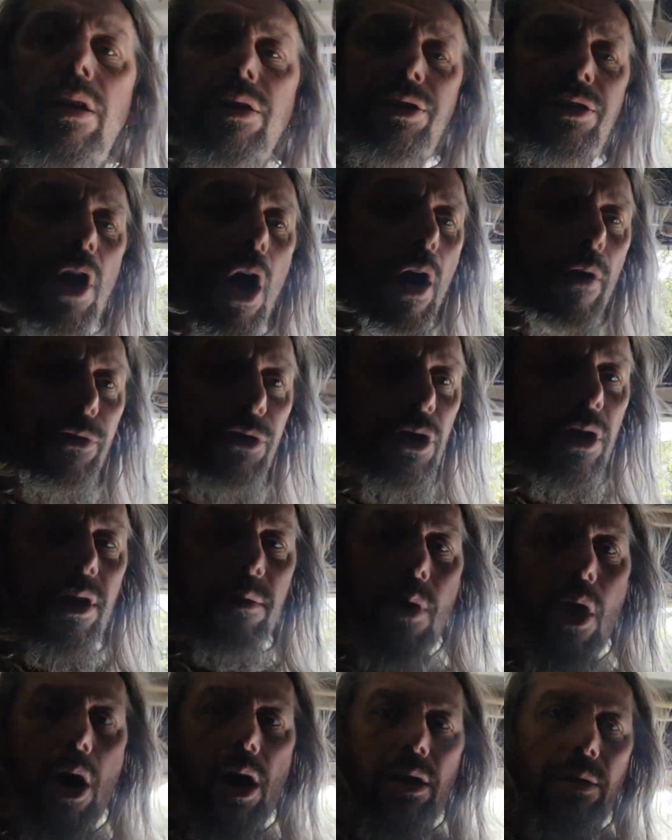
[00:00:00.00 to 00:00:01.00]
So I've done
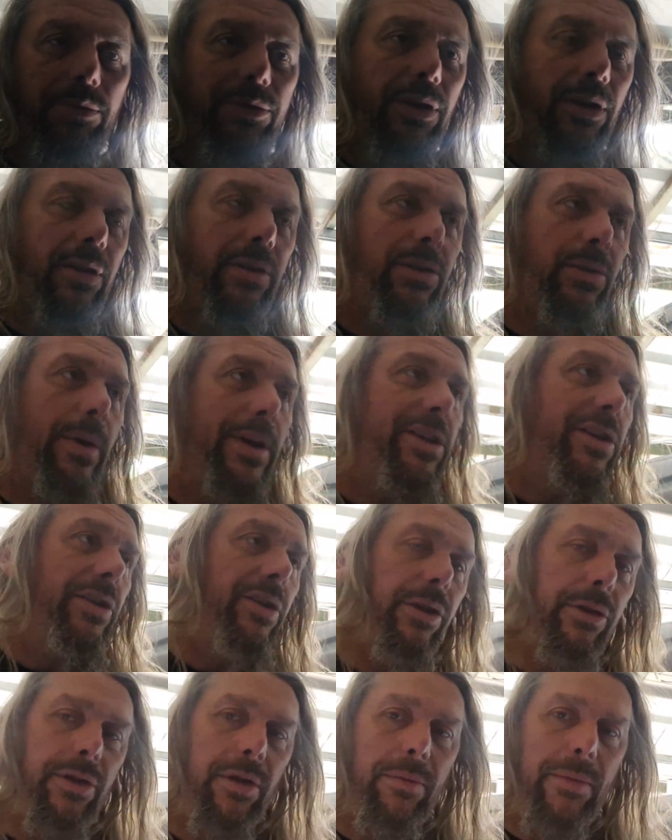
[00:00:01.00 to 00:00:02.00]
them all up to 20
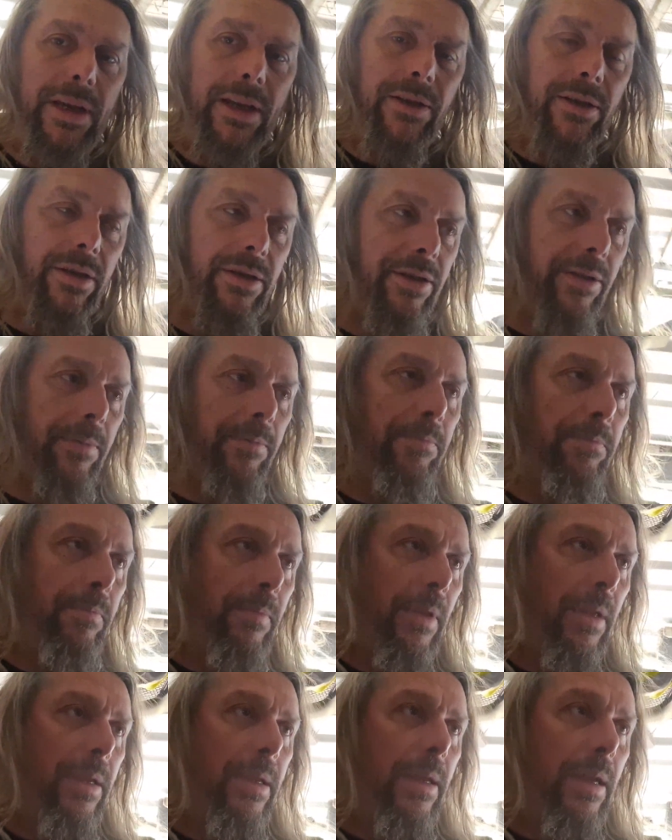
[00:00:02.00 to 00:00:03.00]
newton meters
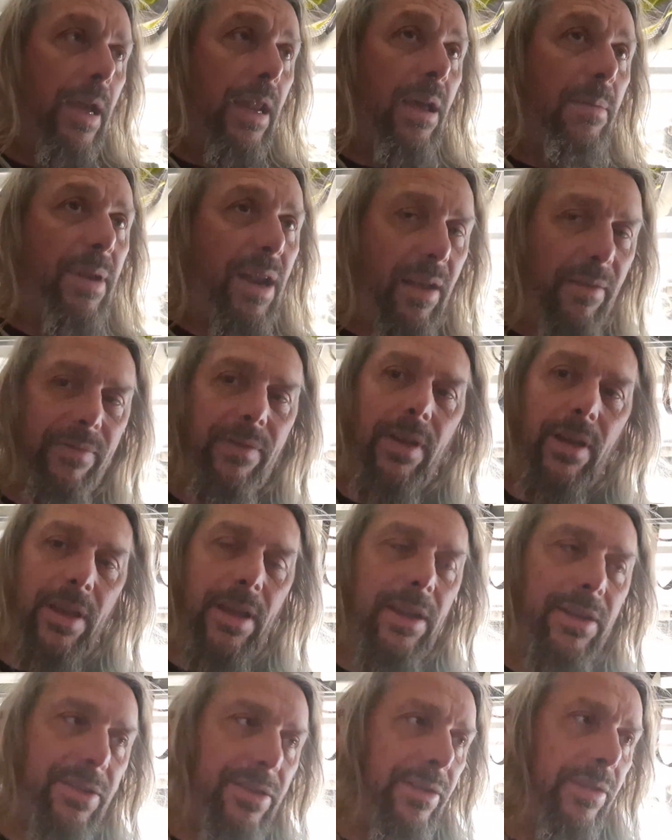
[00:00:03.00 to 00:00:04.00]
and I've been
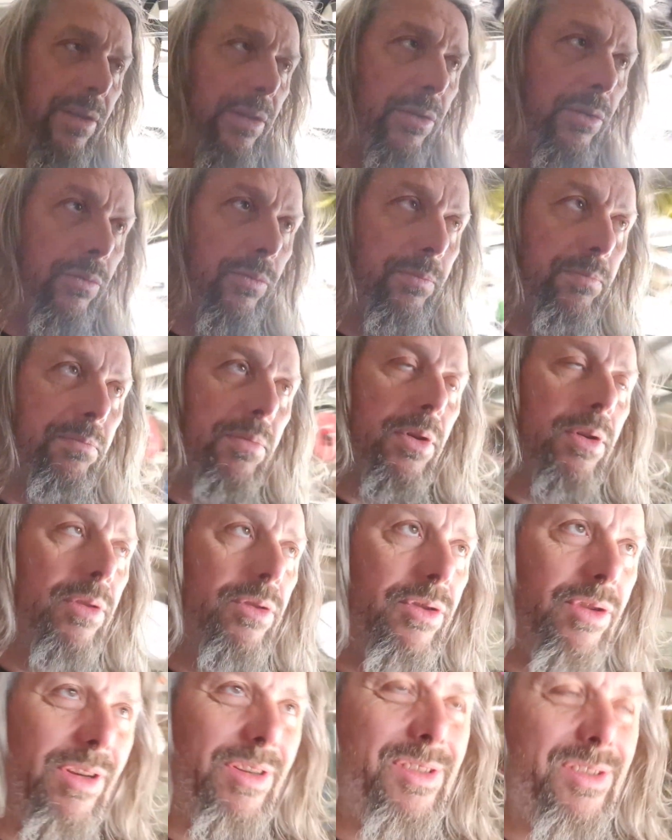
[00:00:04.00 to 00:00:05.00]
advised to
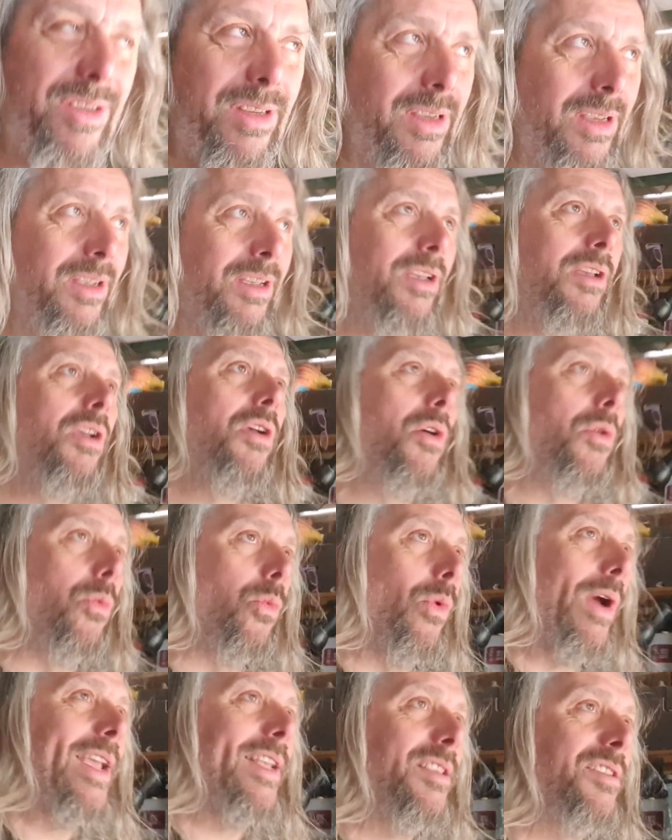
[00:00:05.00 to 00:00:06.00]
just
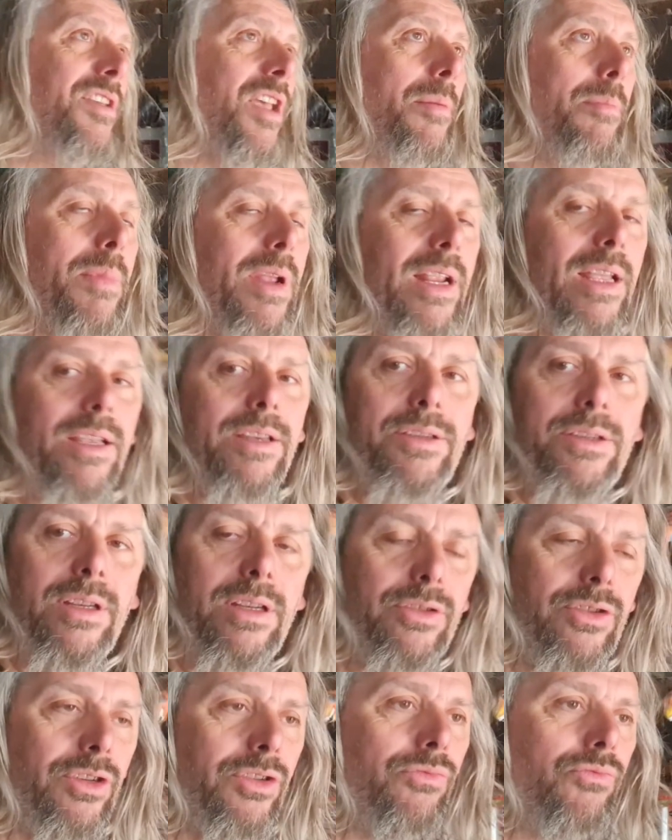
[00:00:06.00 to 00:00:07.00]
wait 10 minutes
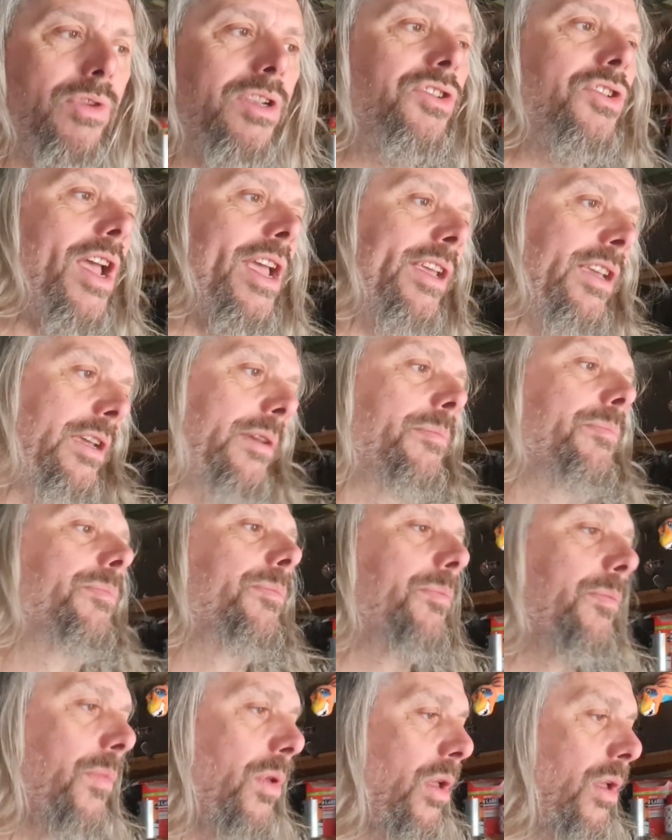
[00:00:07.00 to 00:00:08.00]
and just recheck it
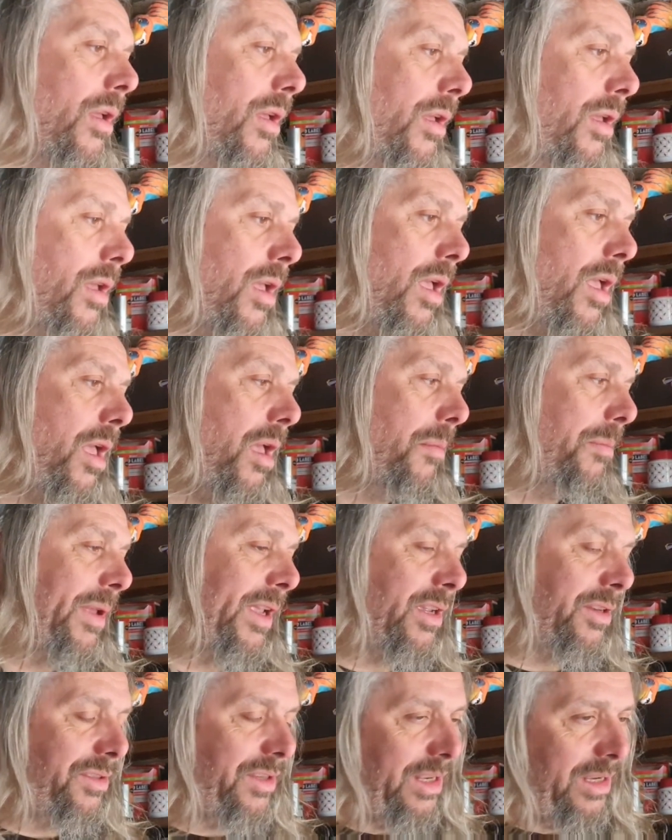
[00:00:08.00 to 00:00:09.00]

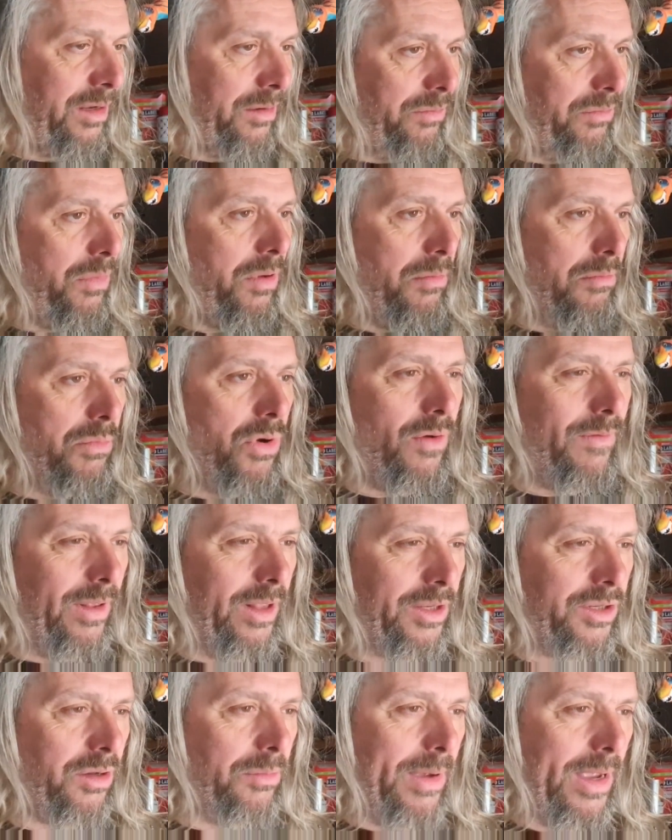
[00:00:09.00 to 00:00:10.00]
because they can move a
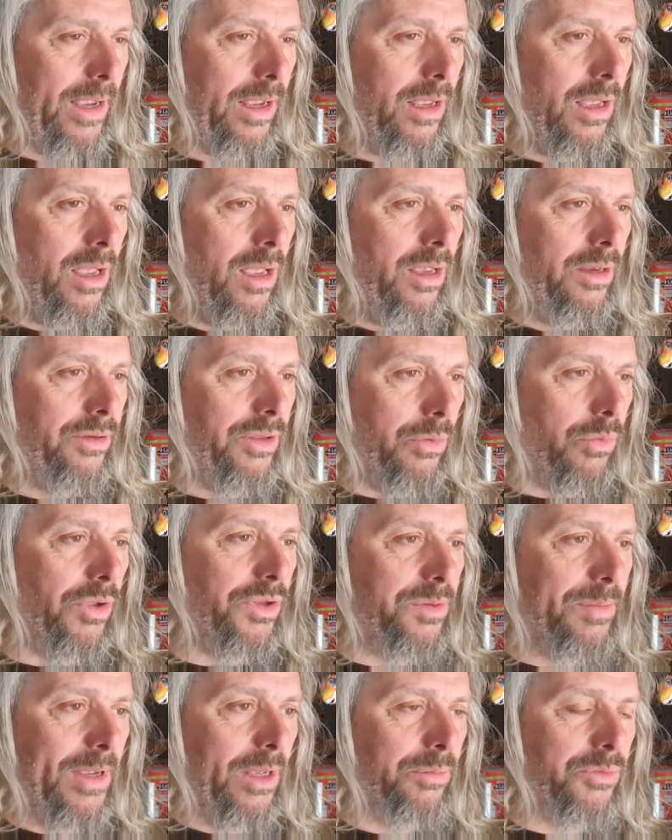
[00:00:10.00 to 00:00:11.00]
little bit. They
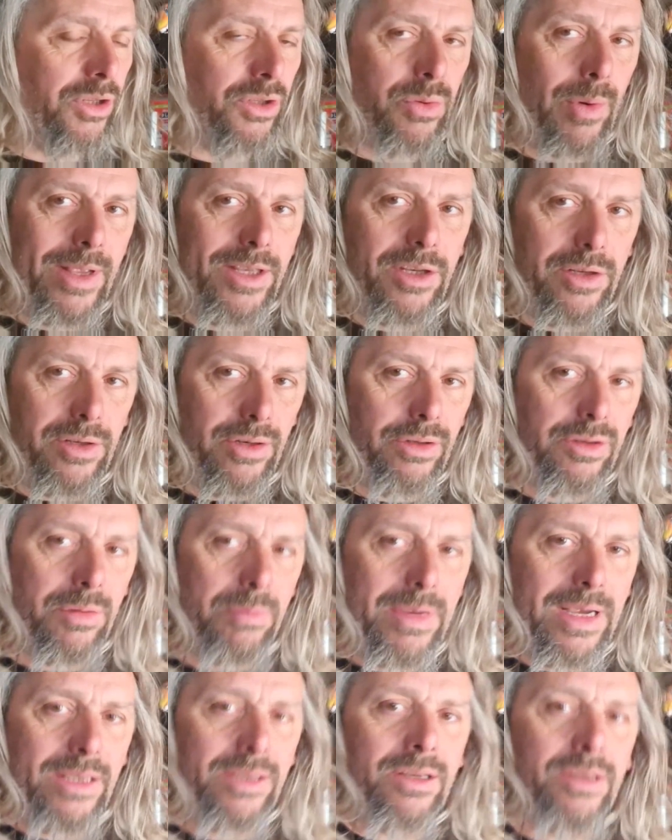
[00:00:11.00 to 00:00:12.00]
want to be up to 20
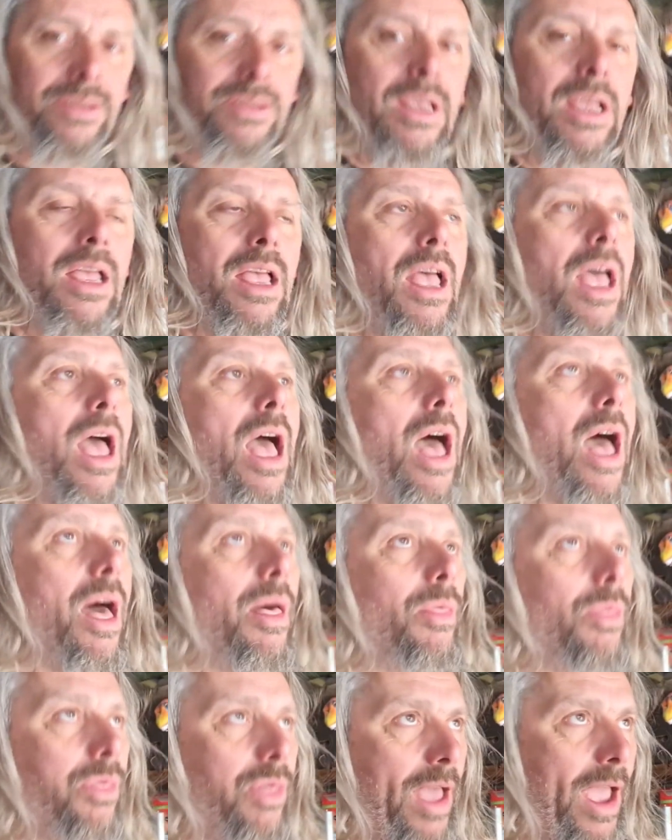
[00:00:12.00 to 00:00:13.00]
newton meters
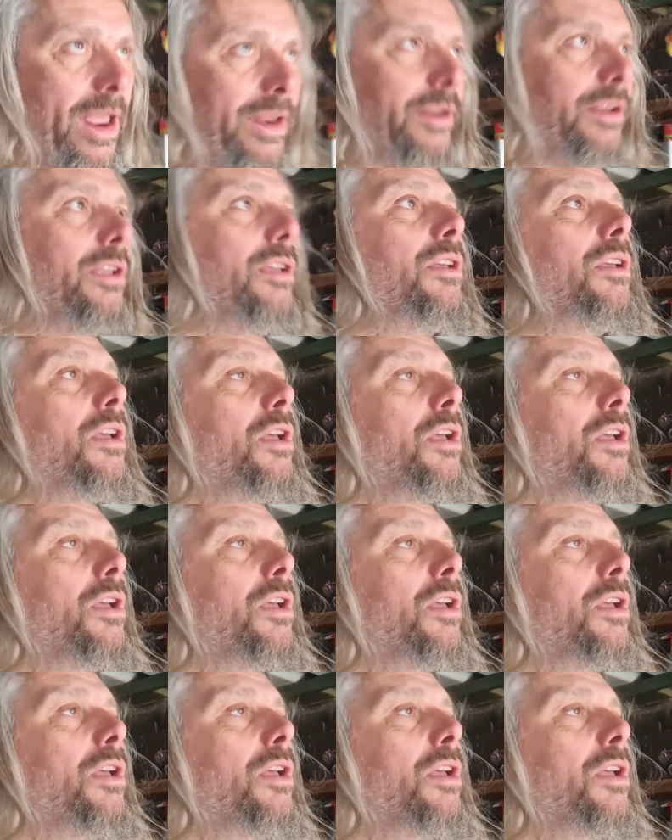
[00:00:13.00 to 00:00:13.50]
and then